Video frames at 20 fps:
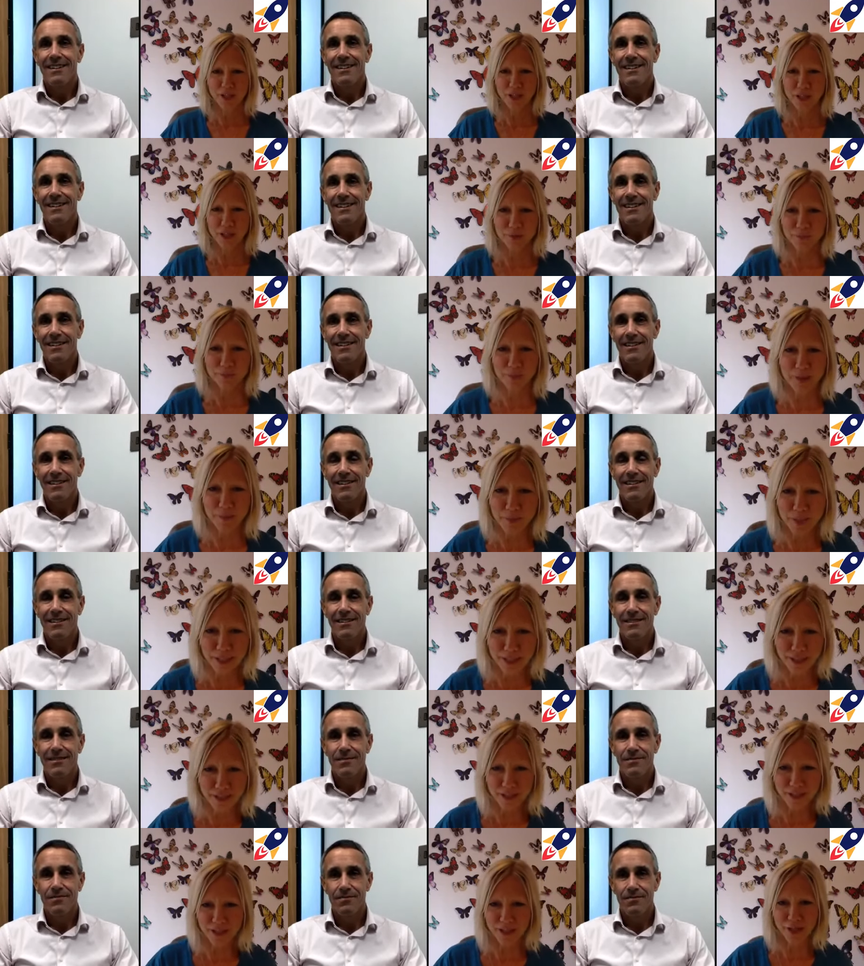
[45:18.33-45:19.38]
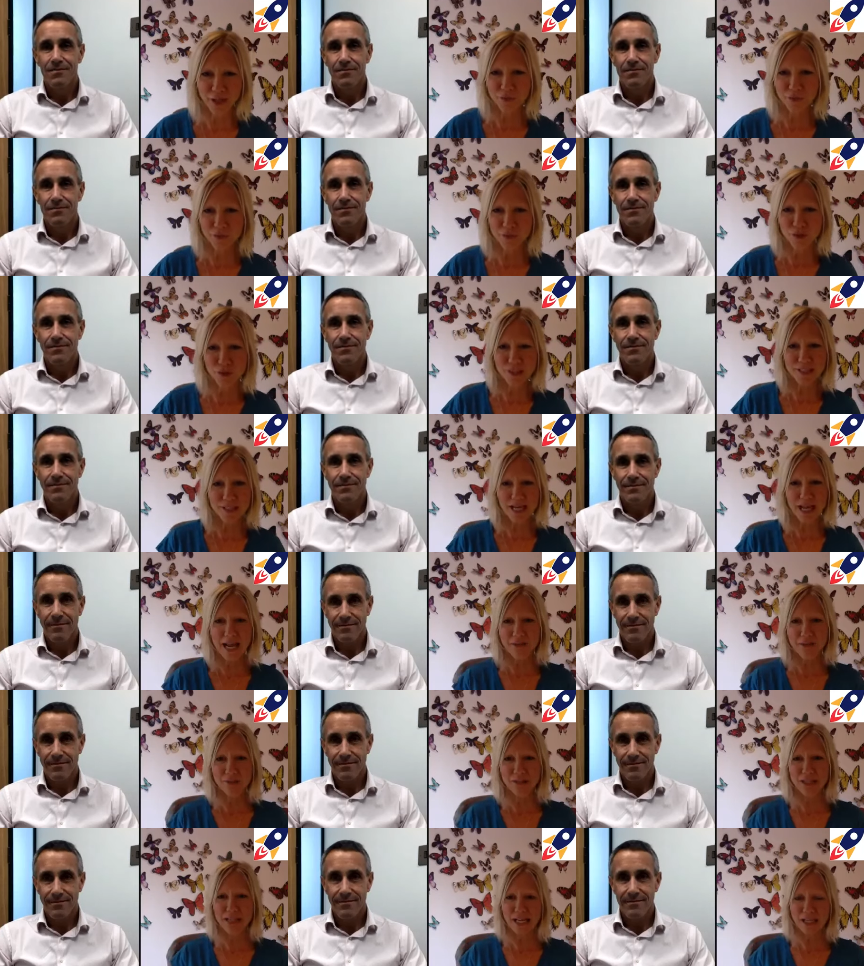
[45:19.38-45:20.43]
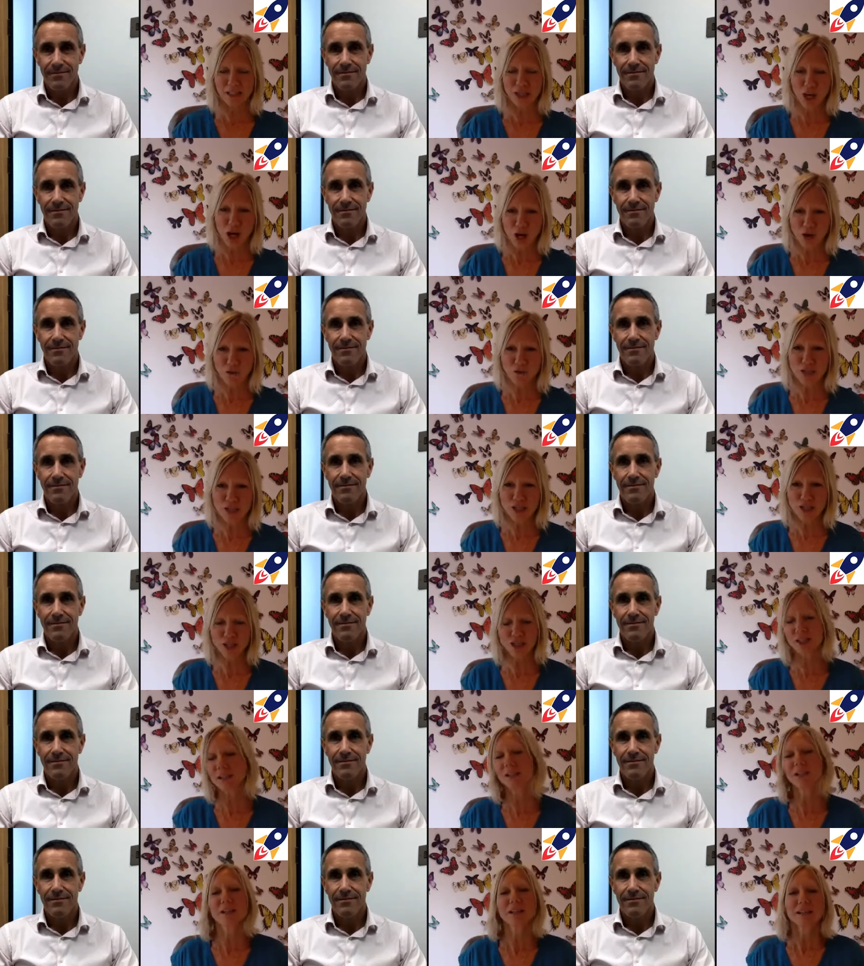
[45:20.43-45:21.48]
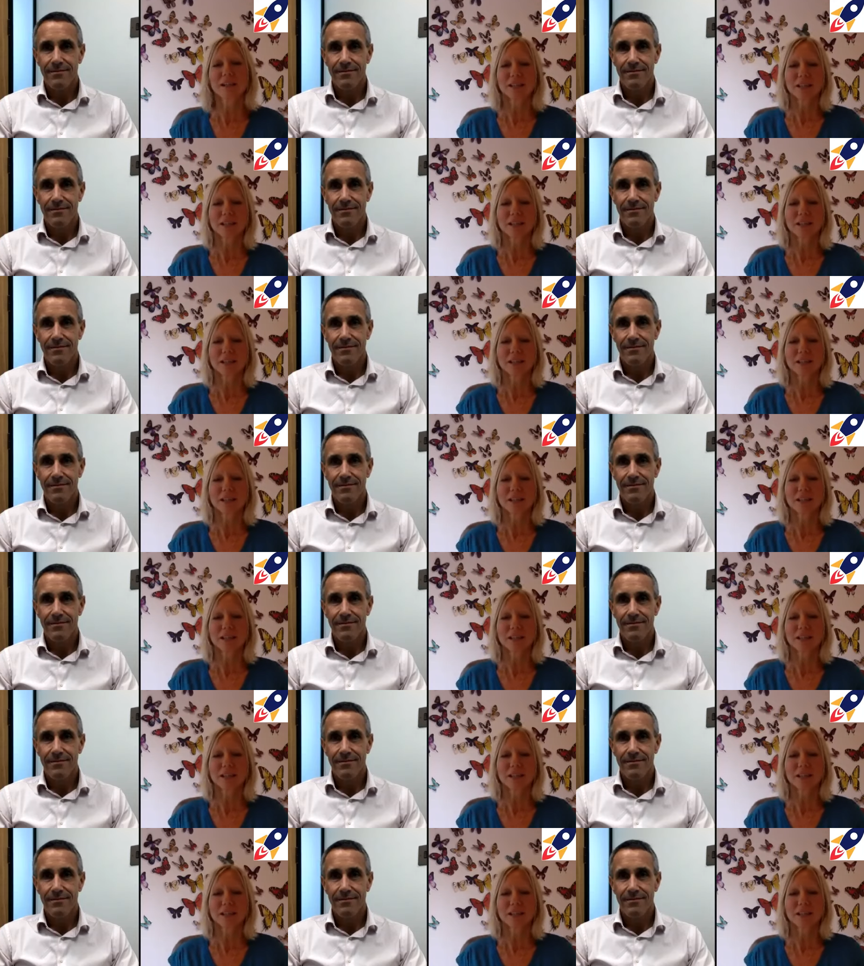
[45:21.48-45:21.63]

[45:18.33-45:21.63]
Speaker 1: you know maybe you know just having that courage and